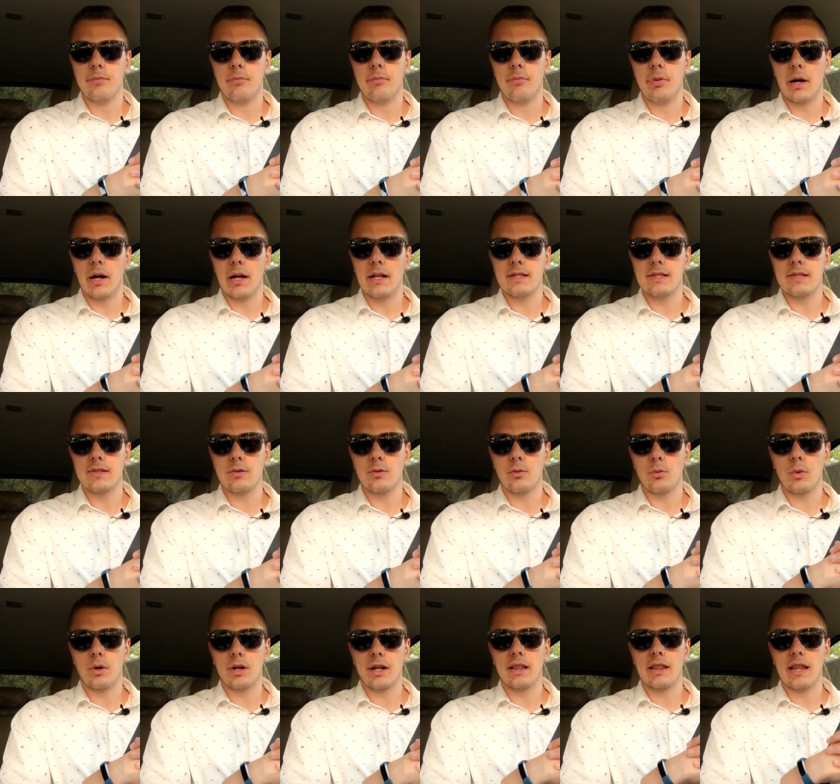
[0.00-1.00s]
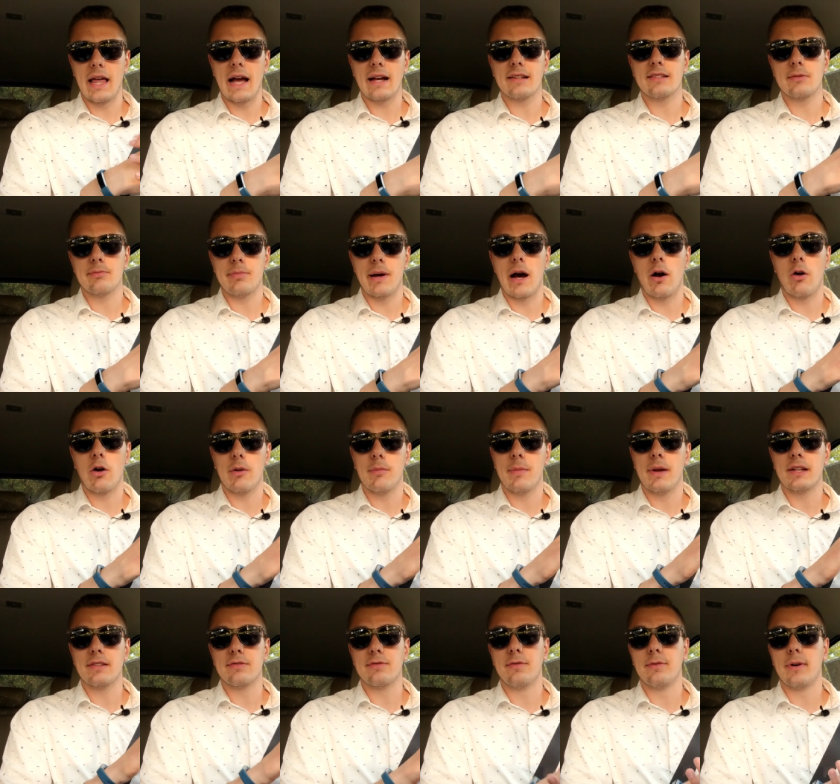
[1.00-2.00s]
but what it lacks in power, it
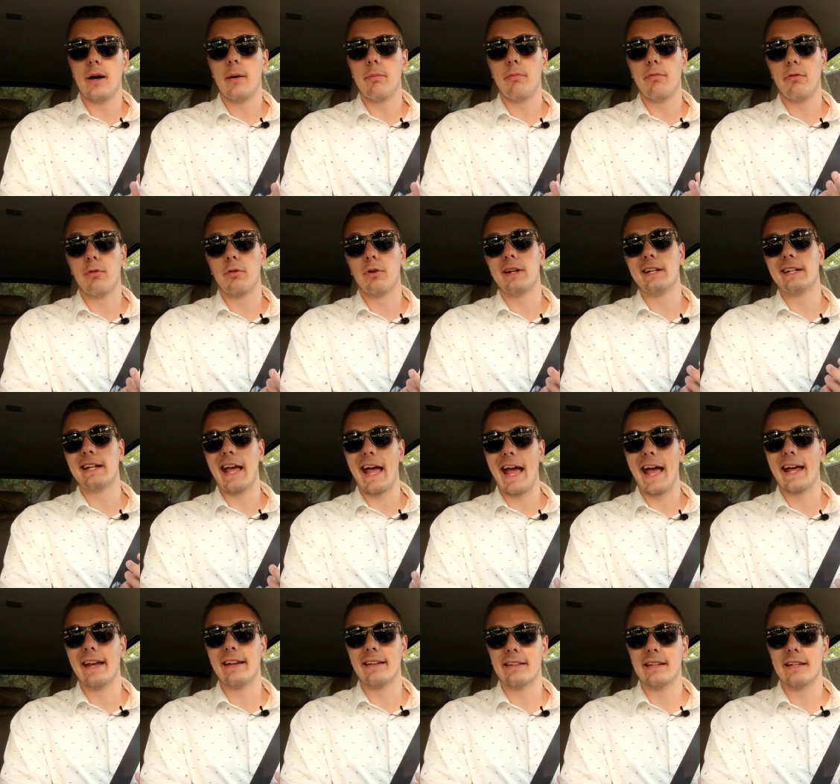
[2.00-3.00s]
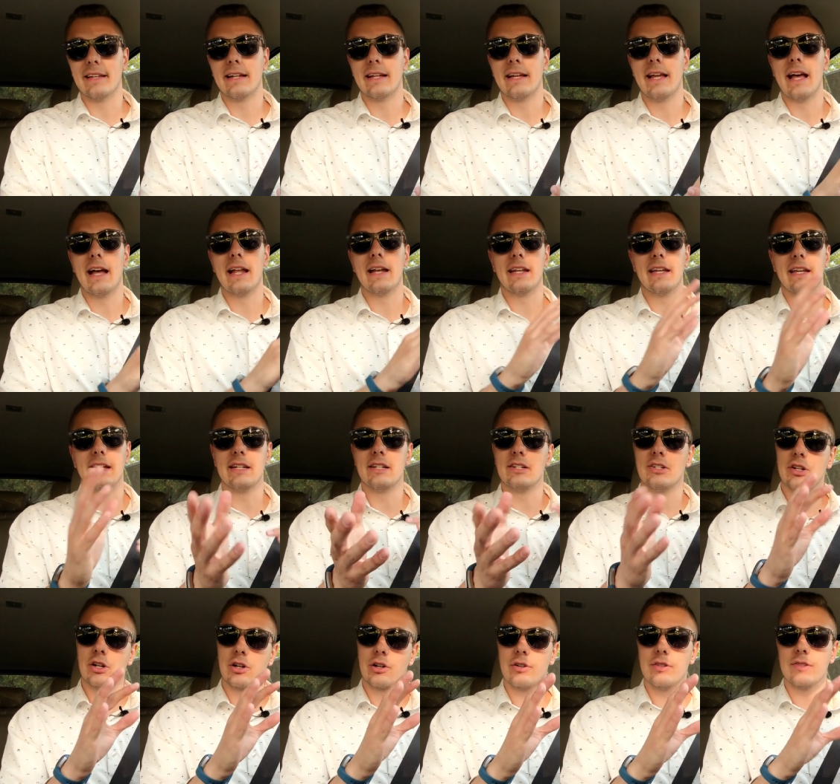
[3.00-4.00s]
makes up for in handling and in
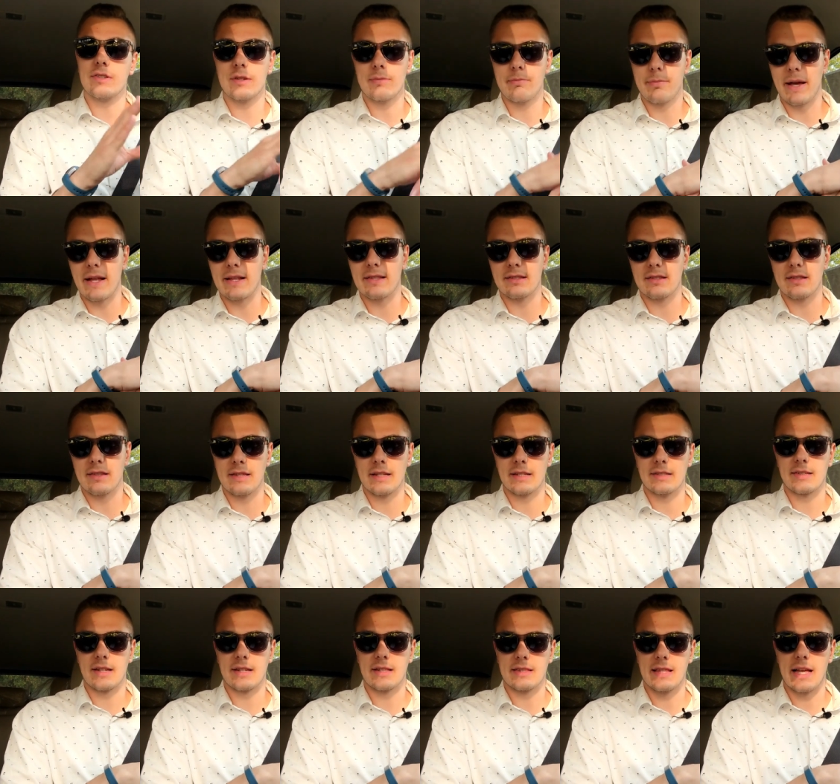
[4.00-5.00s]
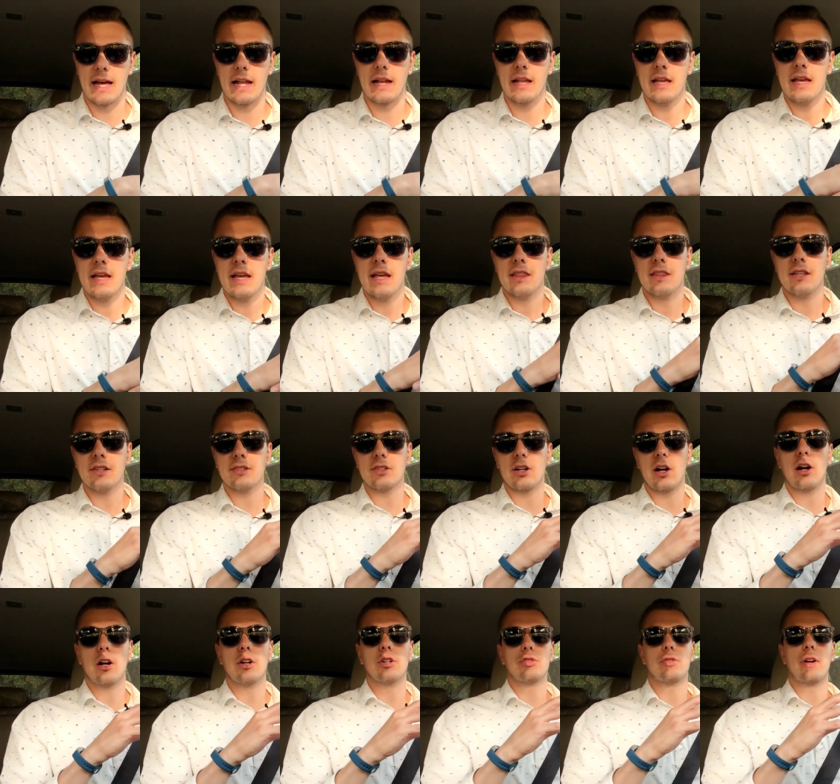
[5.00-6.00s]
turns and bends and things like that. This
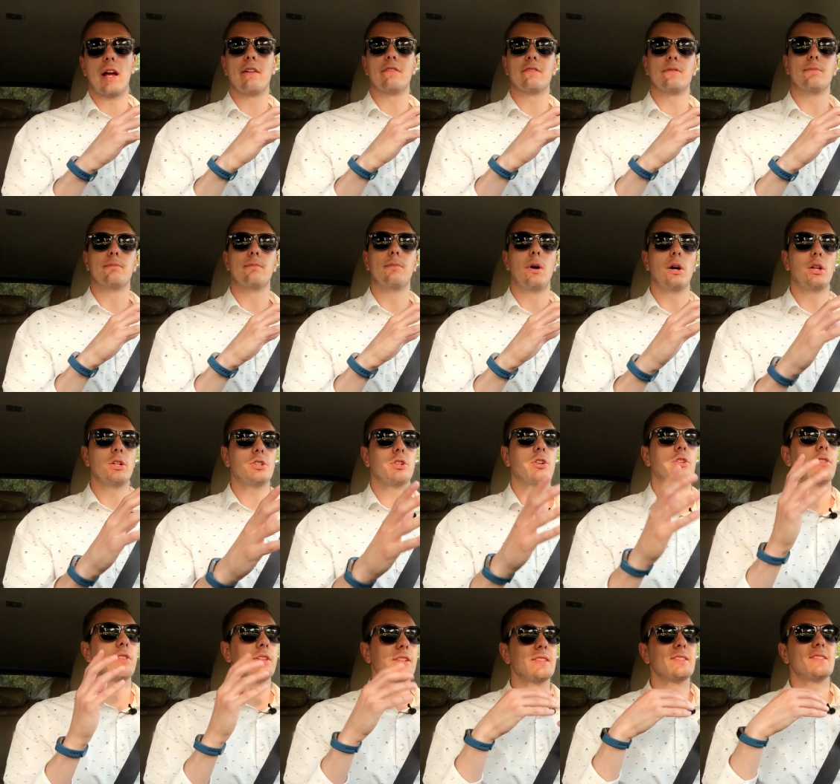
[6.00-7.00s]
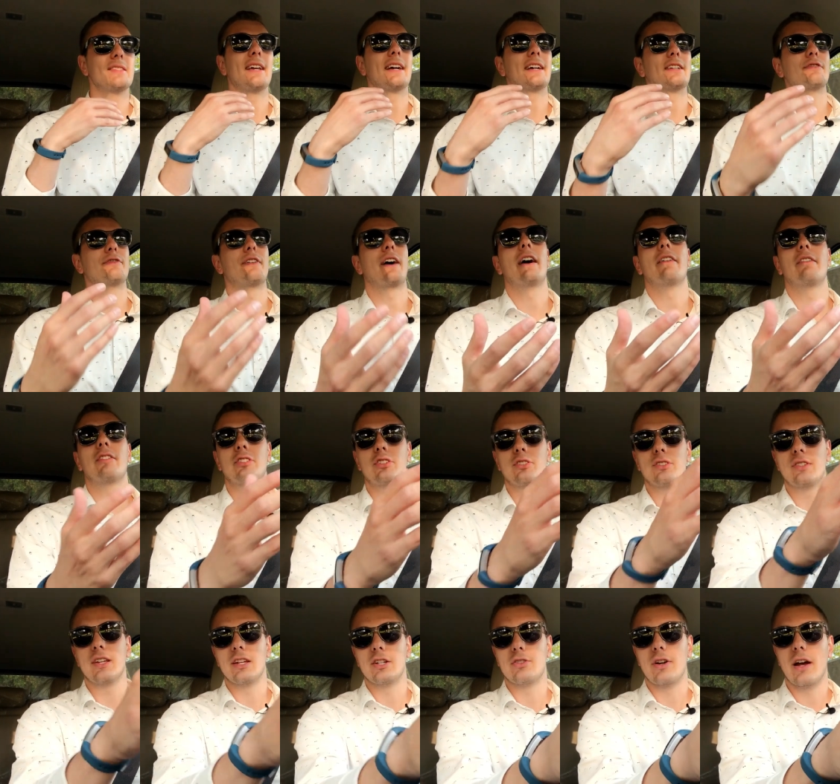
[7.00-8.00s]
car drives much, or this CX5, I should
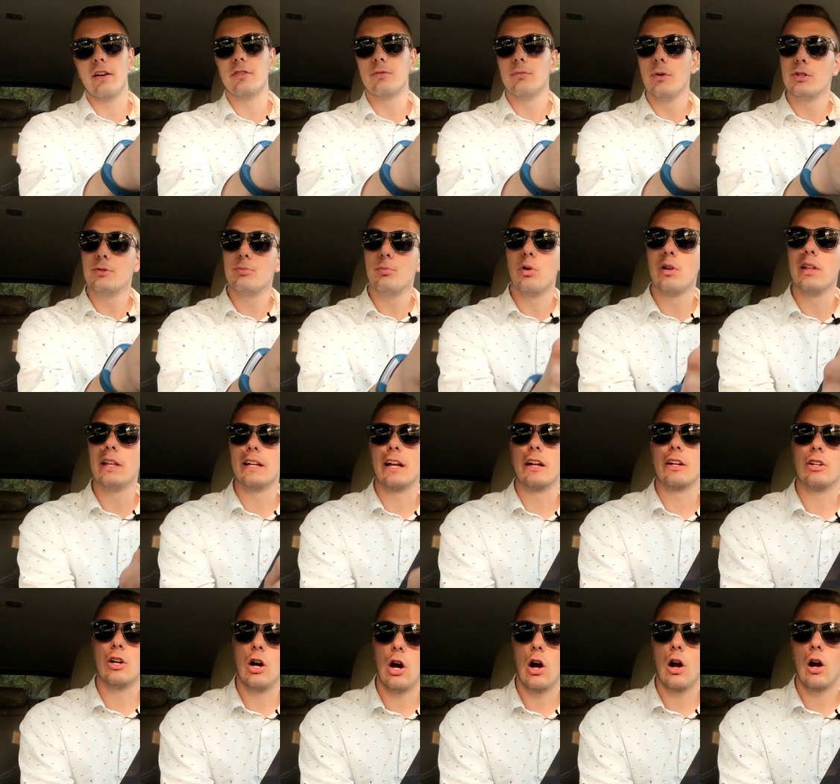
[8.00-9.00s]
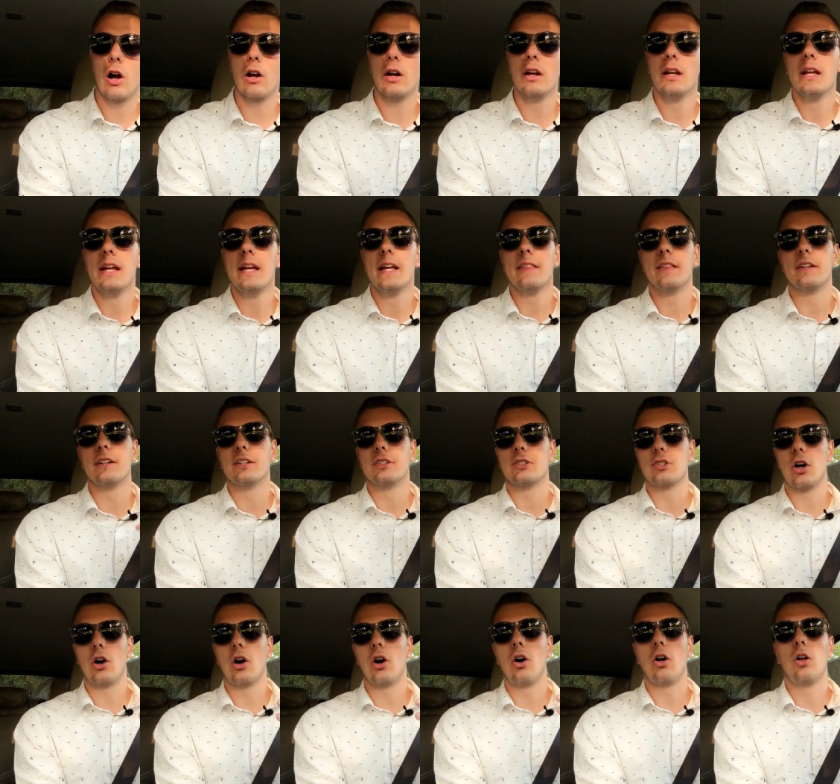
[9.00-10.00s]
say, drives much more like a car than a
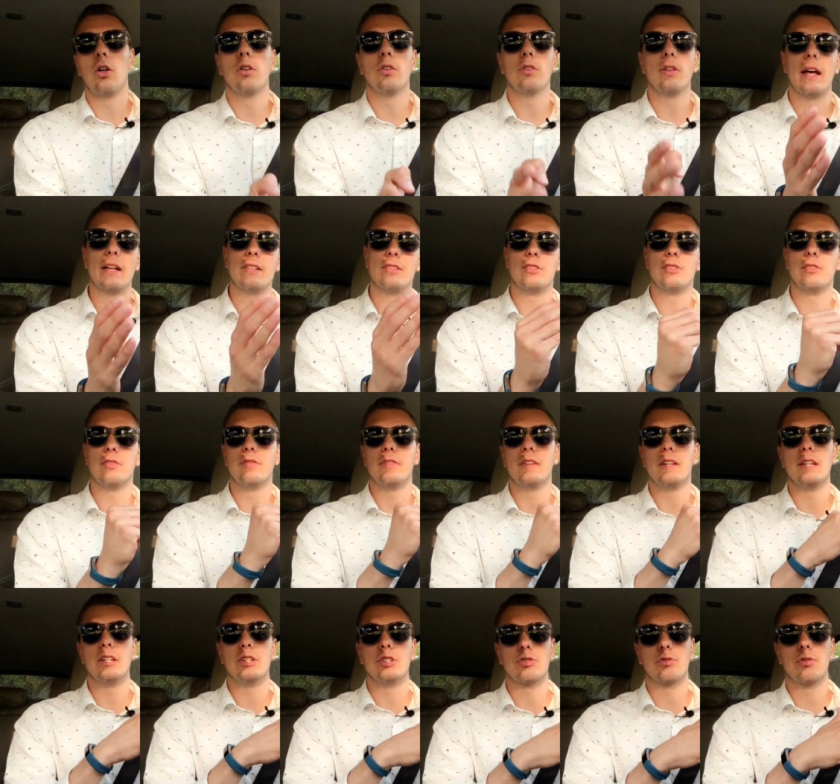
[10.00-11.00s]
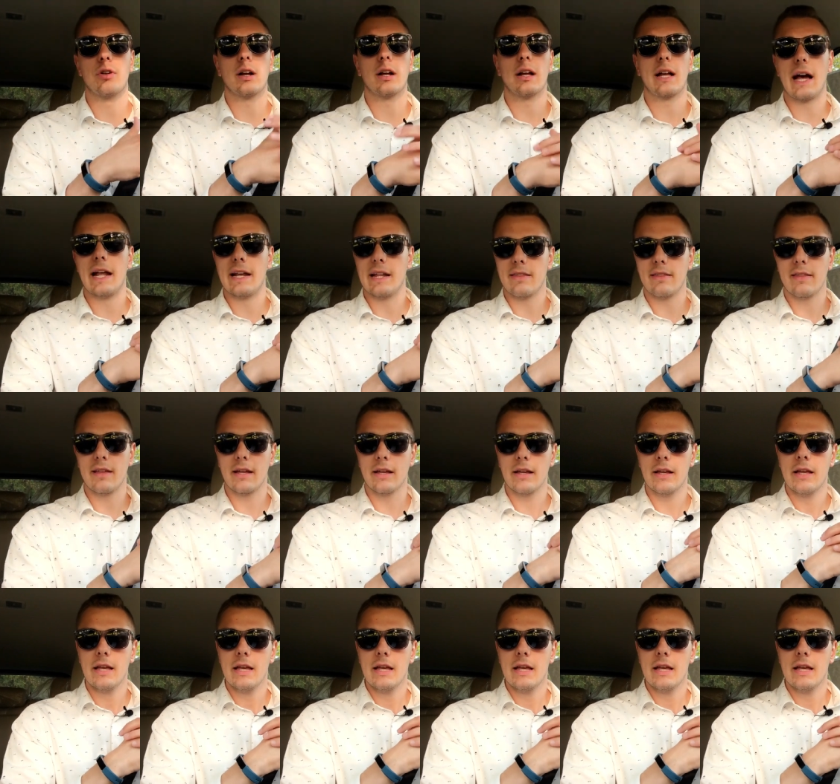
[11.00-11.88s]
tall SUV truck kind of thing.